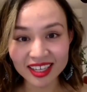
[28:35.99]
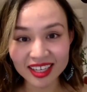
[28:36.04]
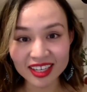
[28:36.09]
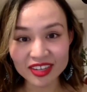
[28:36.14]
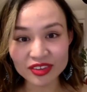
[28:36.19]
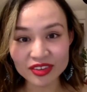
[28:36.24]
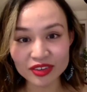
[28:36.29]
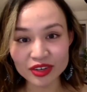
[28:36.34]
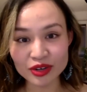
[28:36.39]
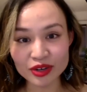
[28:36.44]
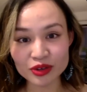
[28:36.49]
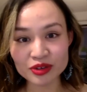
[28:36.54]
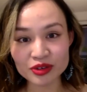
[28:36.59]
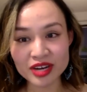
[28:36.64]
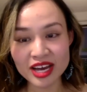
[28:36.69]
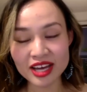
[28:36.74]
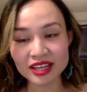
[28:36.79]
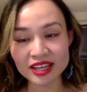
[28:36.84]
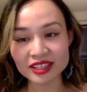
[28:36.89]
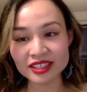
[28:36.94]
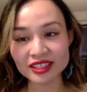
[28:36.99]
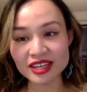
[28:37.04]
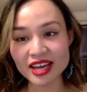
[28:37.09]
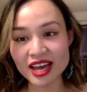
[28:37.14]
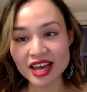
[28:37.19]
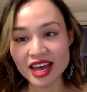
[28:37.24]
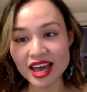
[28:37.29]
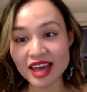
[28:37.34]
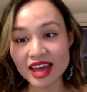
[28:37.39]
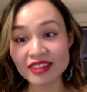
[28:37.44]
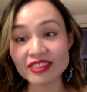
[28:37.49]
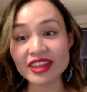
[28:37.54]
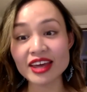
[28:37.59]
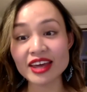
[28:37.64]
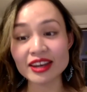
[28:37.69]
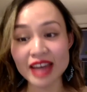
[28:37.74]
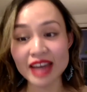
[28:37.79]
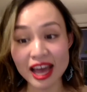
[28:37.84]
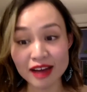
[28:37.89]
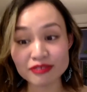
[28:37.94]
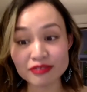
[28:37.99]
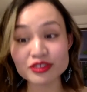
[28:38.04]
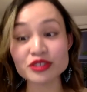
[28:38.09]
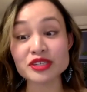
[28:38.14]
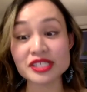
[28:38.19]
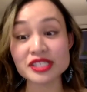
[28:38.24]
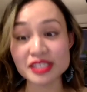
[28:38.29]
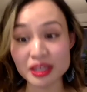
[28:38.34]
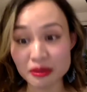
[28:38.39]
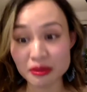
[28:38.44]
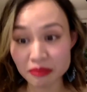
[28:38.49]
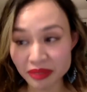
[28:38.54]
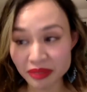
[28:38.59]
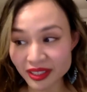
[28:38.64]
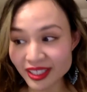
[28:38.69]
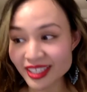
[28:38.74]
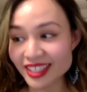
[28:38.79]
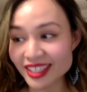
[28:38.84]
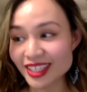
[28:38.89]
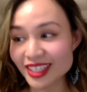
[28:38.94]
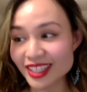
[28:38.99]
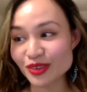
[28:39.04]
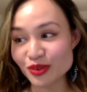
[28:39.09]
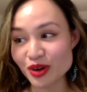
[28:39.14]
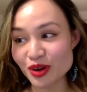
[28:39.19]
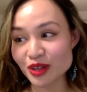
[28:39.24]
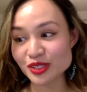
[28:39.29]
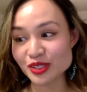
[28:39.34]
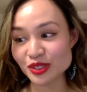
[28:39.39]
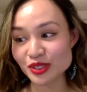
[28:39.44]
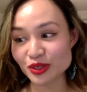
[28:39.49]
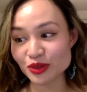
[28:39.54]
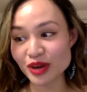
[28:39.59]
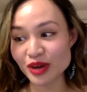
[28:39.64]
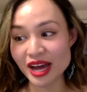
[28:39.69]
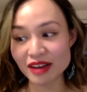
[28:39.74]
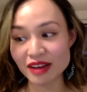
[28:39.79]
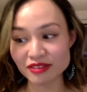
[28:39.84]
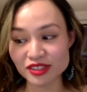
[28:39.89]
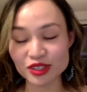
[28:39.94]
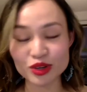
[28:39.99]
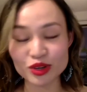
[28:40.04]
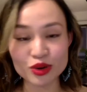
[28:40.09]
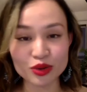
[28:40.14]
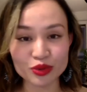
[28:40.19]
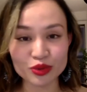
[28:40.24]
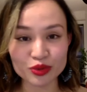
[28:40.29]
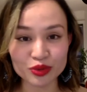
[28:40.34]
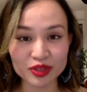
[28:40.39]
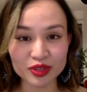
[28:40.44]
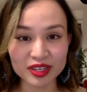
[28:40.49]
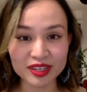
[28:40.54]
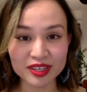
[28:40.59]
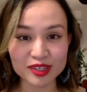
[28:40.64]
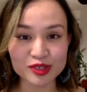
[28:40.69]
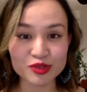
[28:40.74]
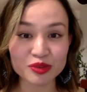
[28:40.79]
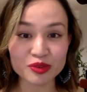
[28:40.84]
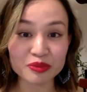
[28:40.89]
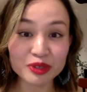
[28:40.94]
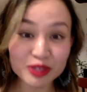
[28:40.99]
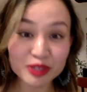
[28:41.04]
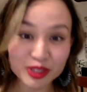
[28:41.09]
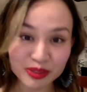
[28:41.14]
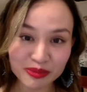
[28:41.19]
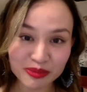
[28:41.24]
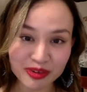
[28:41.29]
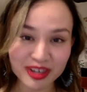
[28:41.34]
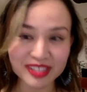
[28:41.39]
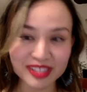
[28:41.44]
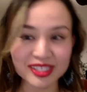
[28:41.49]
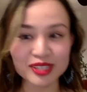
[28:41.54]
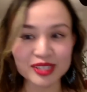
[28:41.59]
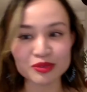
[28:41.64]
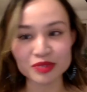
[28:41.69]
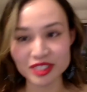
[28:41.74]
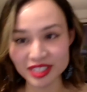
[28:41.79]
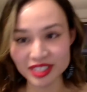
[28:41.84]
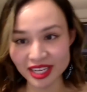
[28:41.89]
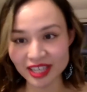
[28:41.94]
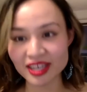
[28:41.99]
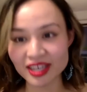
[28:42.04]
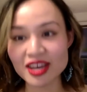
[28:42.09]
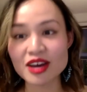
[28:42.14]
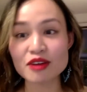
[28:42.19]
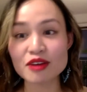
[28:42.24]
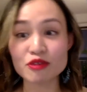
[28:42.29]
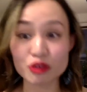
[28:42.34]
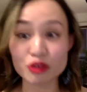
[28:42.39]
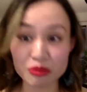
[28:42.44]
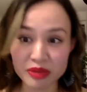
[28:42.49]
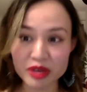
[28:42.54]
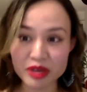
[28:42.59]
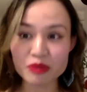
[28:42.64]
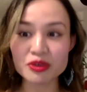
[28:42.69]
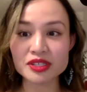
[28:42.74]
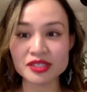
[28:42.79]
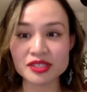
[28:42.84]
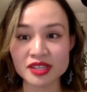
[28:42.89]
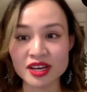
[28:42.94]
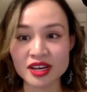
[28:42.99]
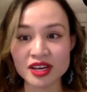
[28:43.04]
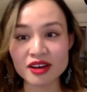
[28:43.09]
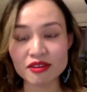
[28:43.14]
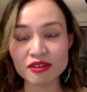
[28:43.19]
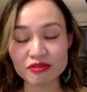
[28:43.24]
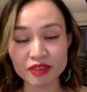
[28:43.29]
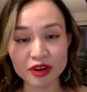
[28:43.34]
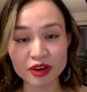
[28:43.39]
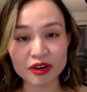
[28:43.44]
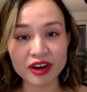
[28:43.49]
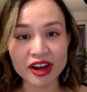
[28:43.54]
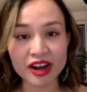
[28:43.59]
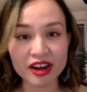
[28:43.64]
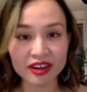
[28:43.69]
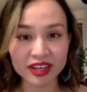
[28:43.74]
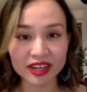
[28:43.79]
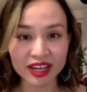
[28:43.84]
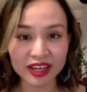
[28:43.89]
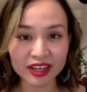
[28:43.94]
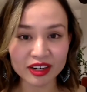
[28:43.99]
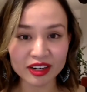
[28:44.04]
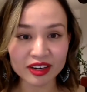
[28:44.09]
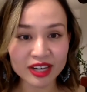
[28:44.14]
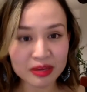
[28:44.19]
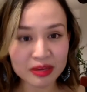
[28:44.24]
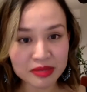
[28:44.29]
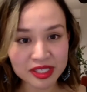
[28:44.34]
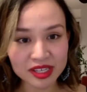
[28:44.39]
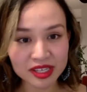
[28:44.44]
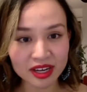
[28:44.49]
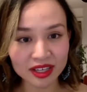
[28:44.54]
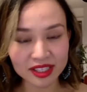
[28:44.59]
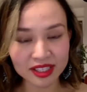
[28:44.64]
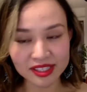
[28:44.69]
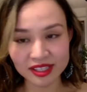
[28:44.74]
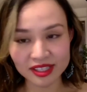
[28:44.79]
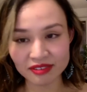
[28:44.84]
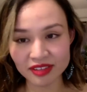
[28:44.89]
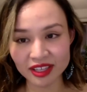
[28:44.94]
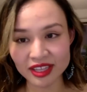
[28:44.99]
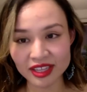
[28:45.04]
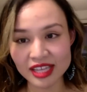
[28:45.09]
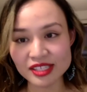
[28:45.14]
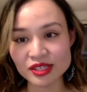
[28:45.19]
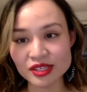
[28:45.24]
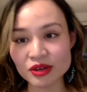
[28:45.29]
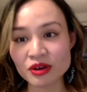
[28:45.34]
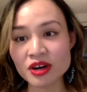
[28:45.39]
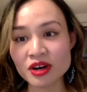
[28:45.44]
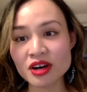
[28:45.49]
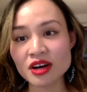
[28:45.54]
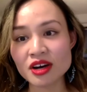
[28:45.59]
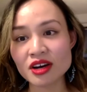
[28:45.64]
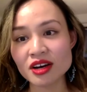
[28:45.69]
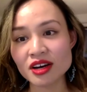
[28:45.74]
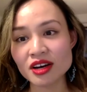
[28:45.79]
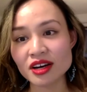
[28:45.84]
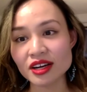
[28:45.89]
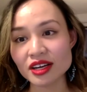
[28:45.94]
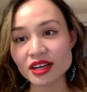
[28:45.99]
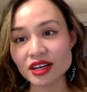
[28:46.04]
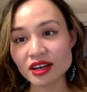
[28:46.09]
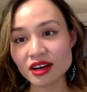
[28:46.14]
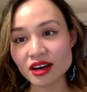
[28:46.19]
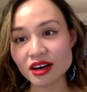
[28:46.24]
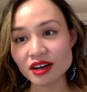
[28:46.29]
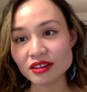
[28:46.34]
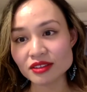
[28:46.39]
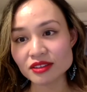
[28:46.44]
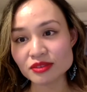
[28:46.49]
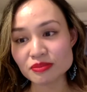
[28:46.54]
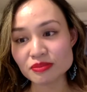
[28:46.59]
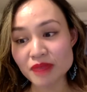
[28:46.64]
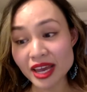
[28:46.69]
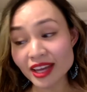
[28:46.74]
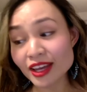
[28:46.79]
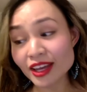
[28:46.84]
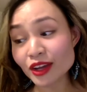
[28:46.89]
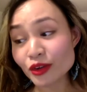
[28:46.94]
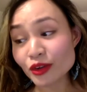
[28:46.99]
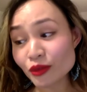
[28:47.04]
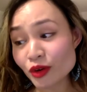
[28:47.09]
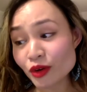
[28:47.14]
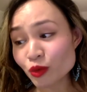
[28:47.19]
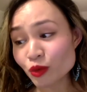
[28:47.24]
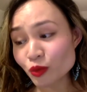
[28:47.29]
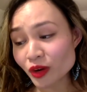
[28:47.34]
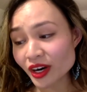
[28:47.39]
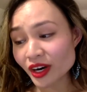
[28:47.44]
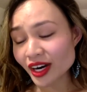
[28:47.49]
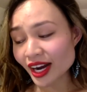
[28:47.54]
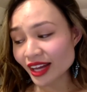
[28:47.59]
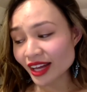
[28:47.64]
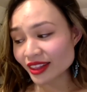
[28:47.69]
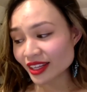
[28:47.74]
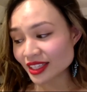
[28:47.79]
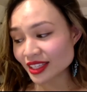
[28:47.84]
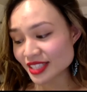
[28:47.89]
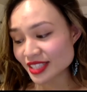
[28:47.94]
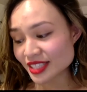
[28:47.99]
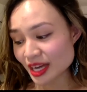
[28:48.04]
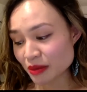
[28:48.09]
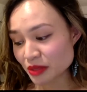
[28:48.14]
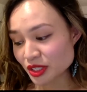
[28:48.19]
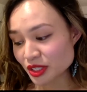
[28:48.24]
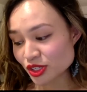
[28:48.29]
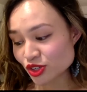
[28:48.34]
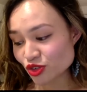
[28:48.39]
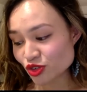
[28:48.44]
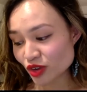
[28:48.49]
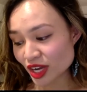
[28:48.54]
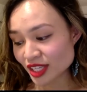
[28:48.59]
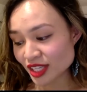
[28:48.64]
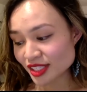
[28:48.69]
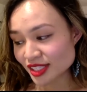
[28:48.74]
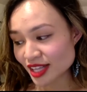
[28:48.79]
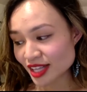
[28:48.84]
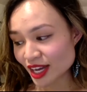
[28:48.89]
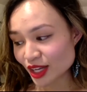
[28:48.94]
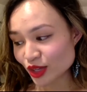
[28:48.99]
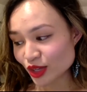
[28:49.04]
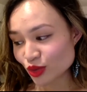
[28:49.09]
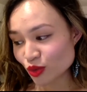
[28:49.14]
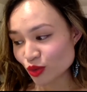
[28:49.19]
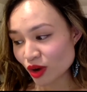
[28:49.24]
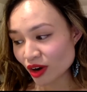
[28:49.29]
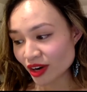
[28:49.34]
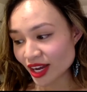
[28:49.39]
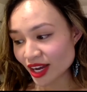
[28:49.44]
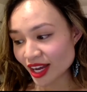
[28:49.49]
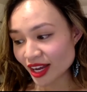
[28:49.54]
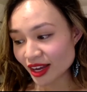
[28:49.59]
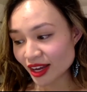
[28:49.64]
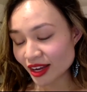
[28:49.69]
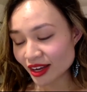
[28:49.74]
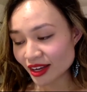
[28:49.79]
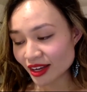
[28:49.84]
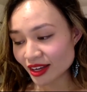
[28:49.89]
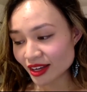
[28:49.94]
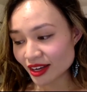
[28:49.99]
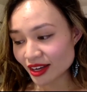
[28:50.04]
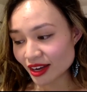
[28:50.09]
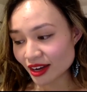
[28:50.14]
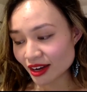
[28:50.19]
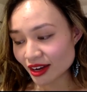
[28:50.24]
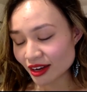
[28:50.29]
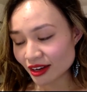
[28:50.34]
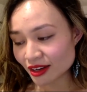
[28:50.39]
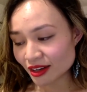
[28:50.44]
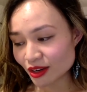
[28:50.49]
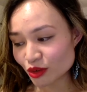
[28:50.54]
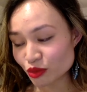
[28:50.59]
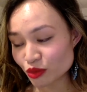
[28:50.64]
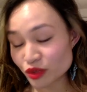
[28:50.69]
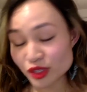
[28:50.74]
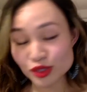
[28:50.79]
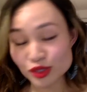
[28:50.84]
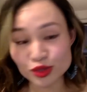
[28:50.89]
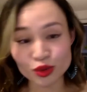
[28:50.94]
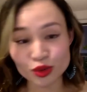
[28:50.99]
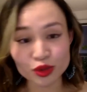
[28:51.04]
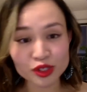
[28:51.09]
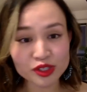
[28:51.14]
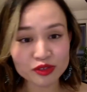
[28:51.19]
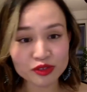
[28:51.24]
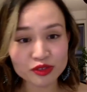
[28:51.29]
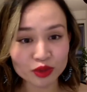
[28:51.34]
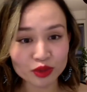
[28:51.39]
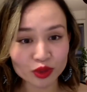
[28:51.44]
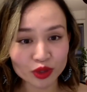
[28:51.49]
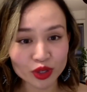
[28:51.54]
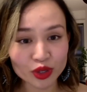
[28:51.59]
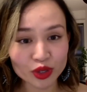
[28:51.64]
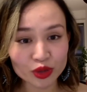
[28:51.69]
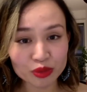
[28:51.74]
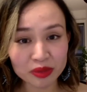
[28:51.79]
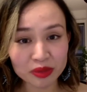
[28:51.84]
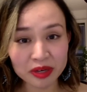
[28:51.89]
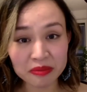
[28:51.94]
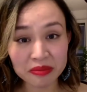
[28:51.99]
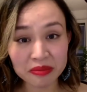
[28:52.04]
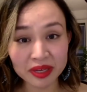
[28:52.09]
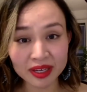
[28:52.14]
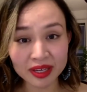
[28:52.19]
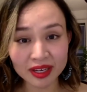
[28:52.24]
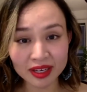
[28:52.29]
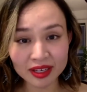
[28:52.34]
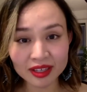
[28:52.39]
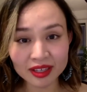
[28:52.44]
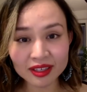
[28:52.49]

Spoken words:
you know. And then after it's completed, you also have to go through the distribution process, which like for me was figuring out how to get it on Amazon and stuff like that. So making your own work, I think, demonstrates that you are a resourceful human being